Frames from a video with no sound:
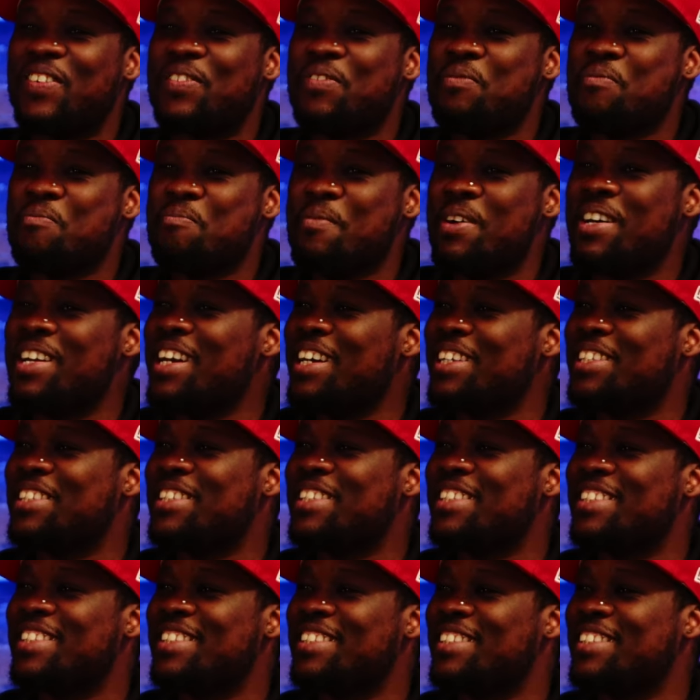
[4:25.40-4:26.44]
I end up
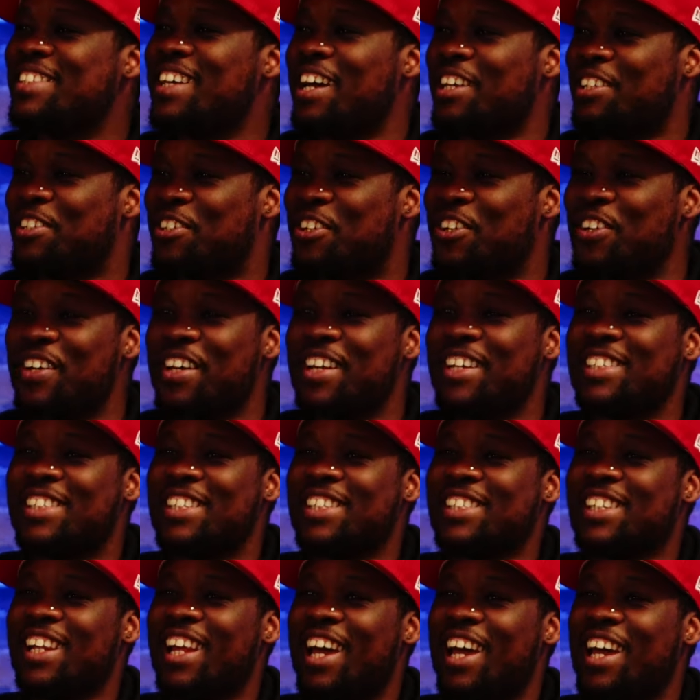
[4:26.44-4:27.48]
beef, bro. That's yeah. good. It's
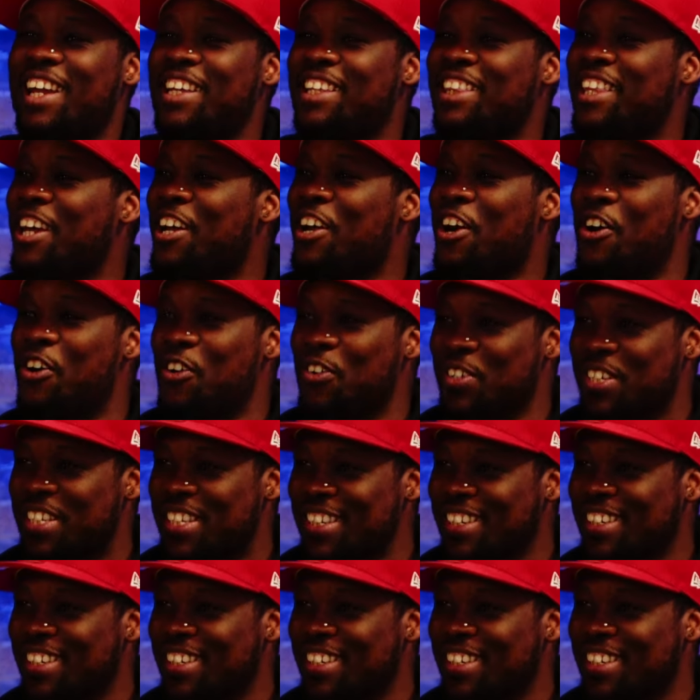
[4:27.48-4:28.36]
just like anything goes.